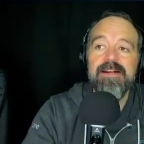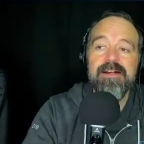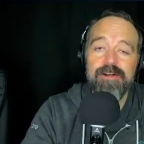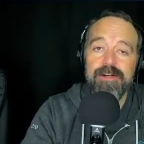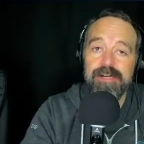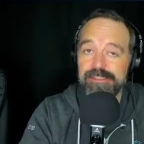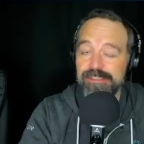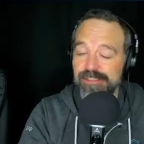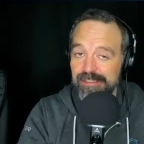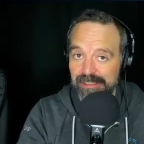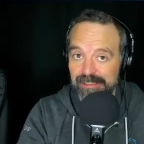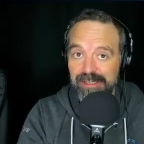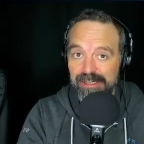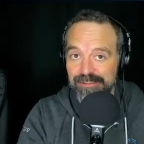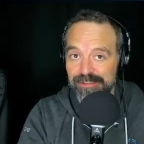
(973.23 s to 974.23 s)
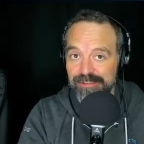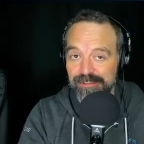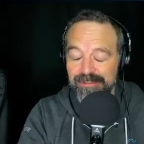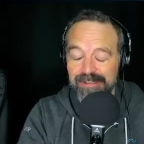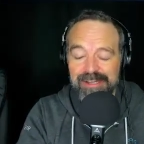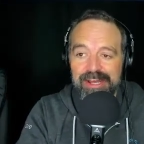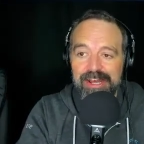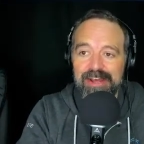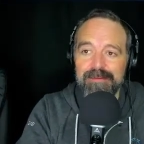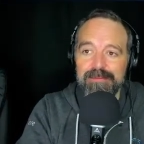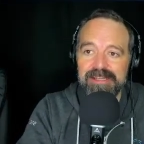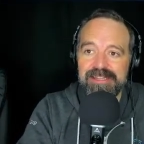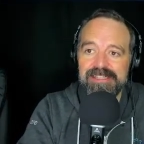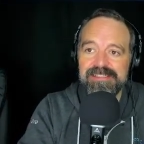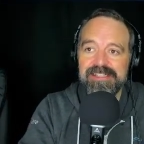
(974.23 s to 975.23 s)
I should say Tanzu.
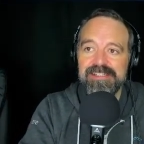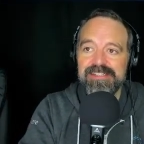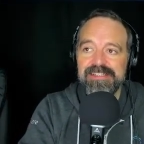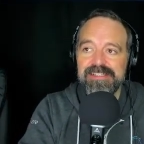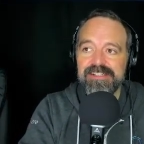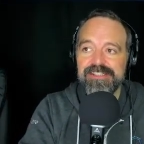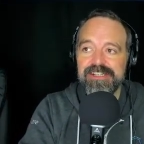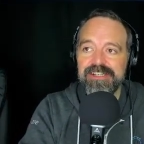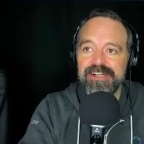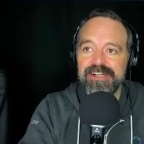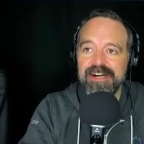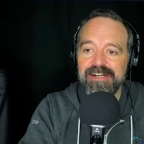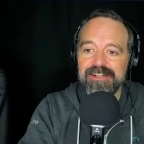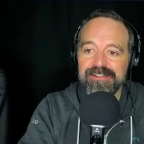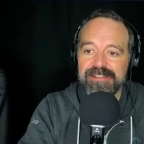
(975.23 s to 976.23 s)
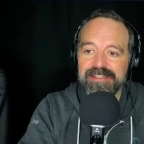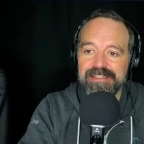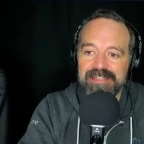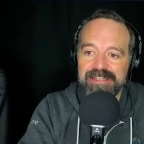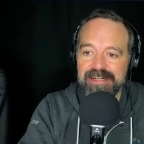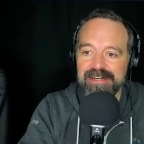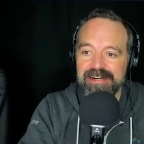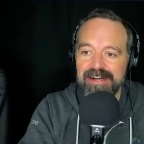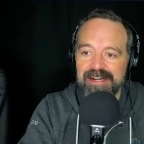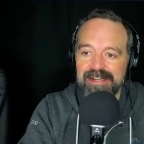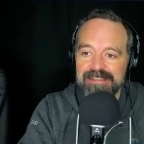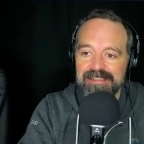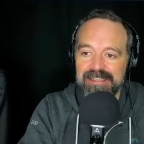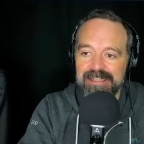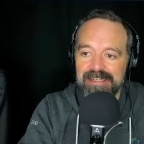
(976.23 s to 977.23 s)
But this is, there's a good article here
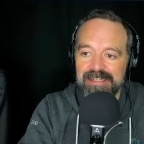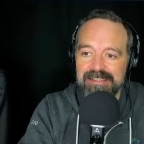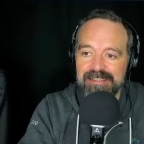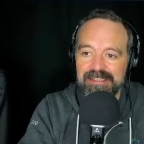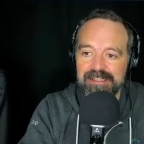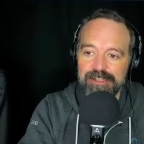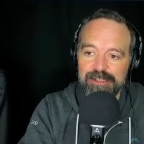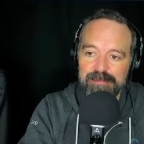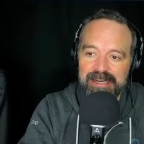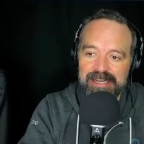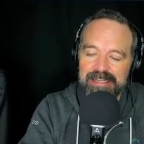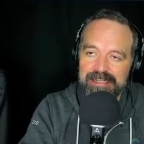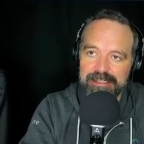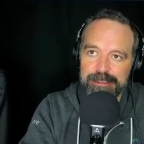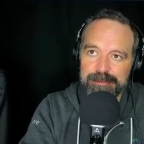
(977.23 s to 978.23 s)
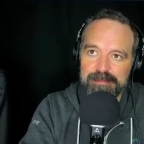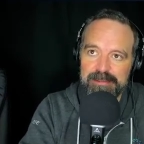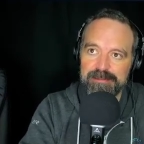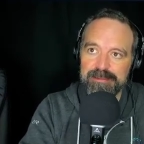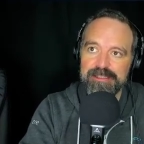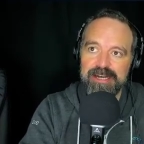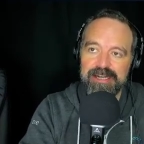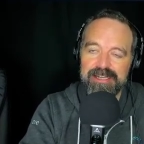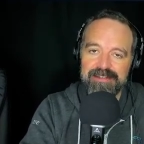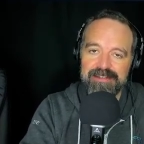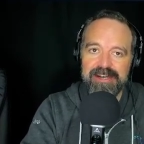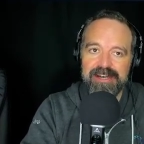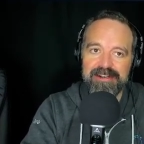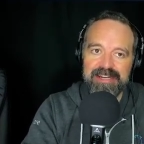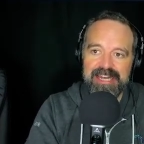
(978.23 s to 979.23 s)
on, uh, you know, you might hear people talking
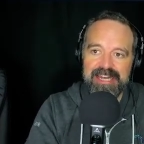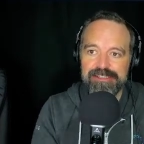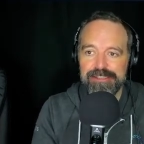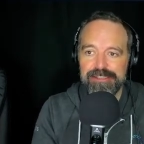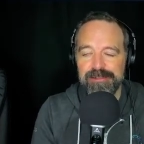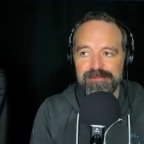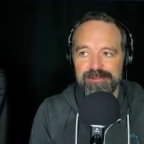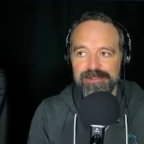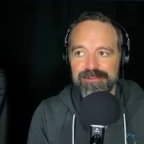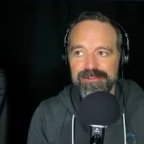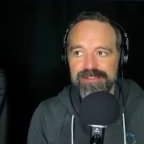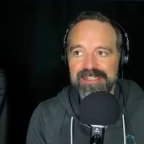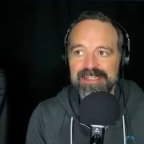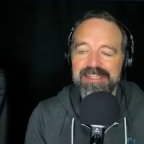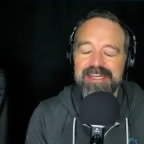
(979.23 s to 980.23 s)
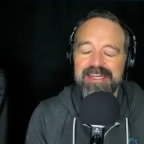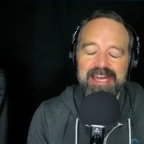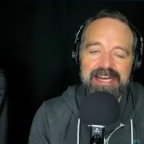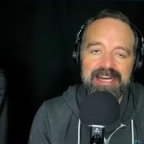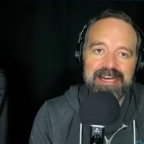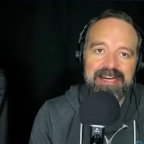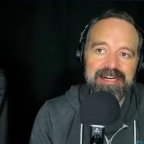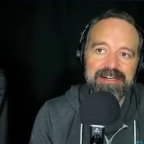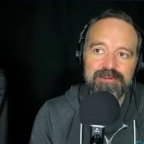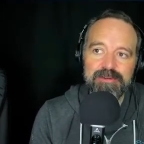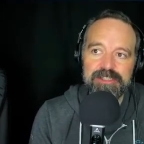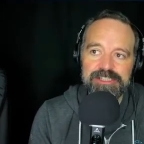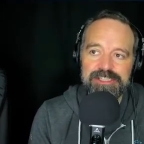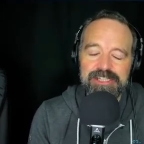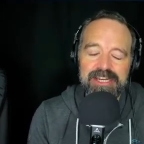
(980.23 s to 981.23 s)
about edge computing, uh,
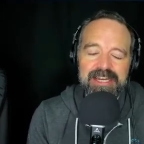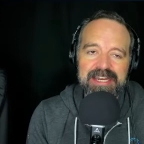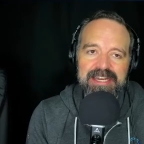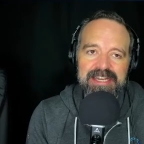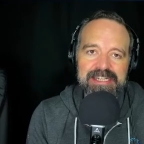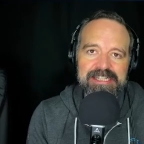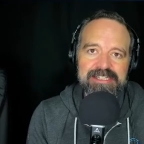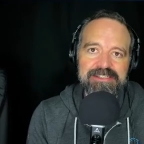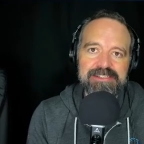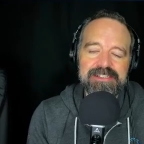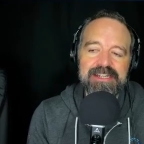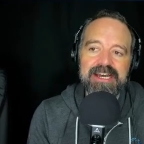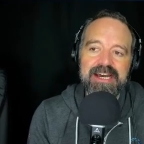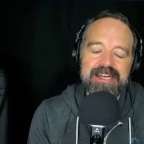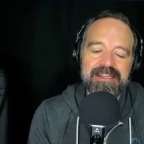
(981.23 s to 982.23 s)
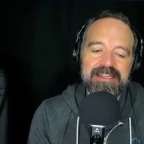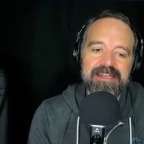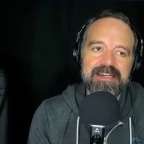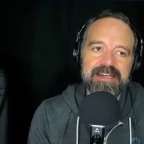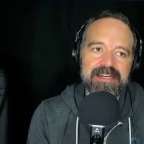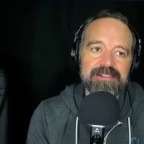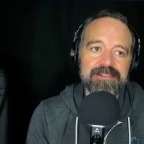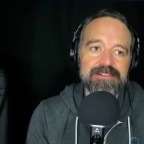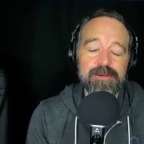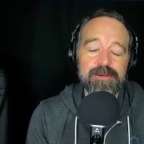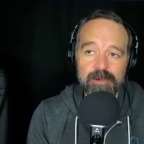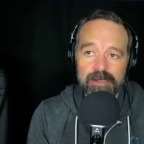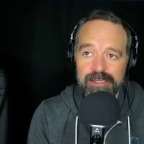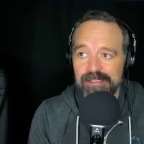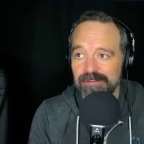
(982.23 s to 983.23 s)
which is, I think, as
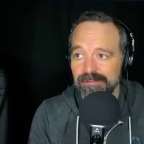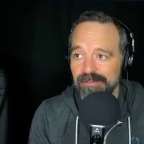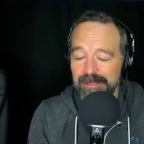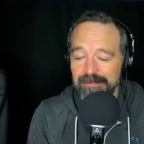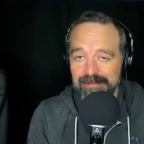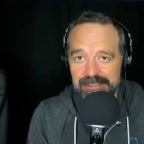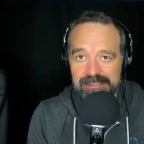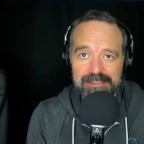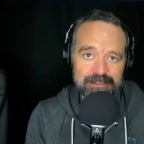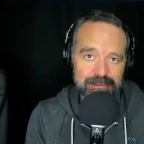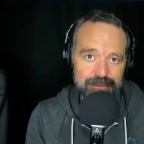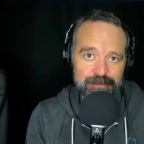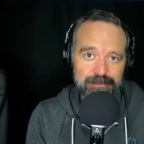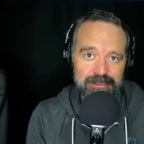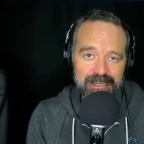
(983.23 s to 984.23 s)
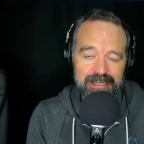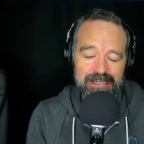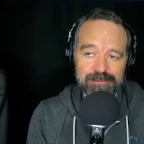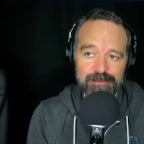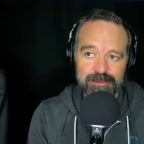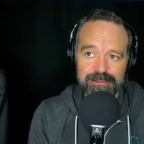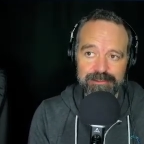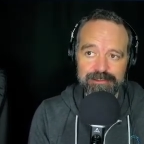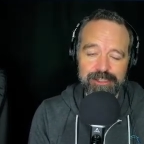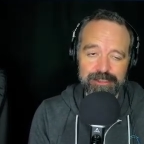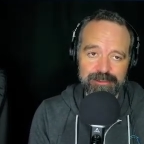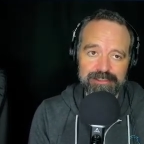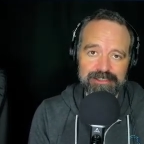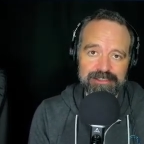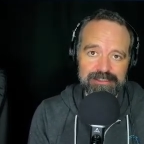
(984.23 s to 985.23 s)
someone famous in the Kubernetes world
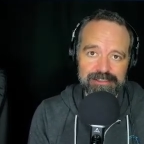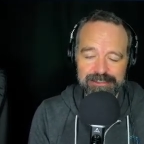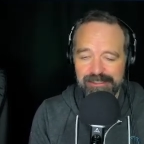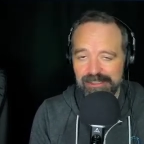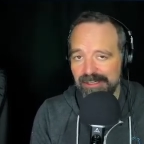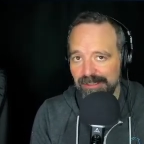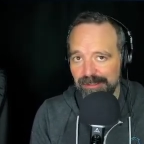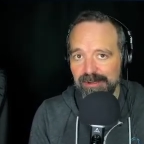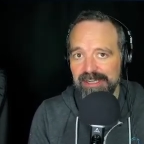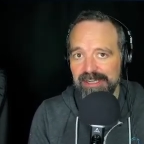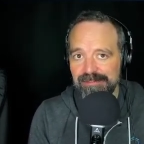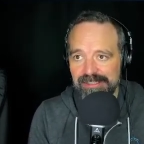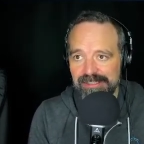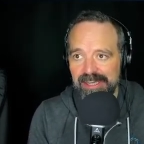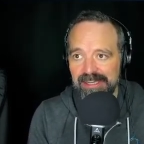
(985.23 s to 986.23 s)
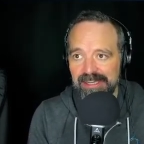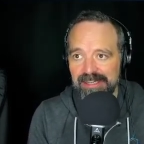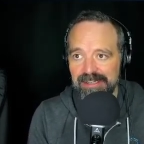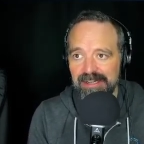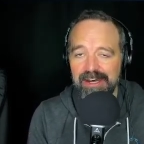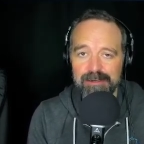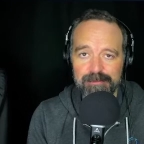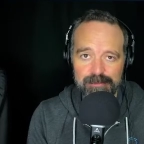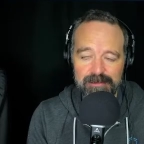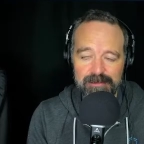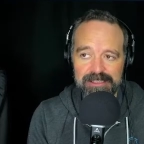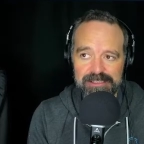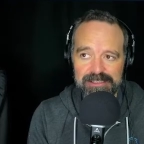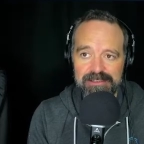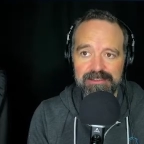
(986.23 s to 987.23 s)
joked, is just another way of saying
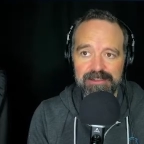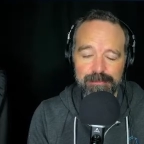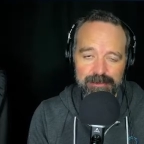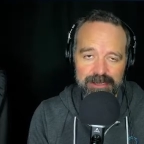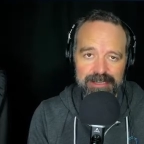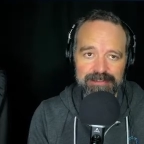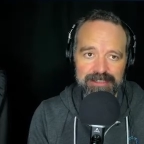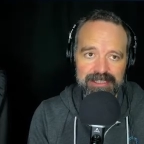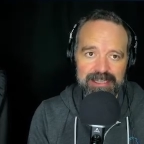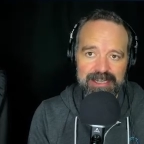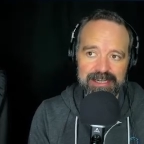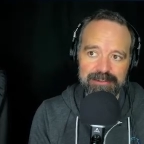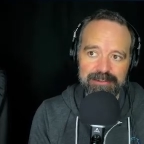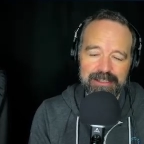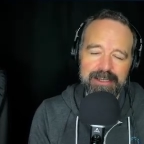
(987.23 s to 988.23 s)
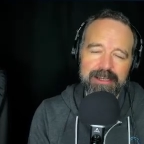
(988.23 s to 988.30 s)
on-premise or private cloud,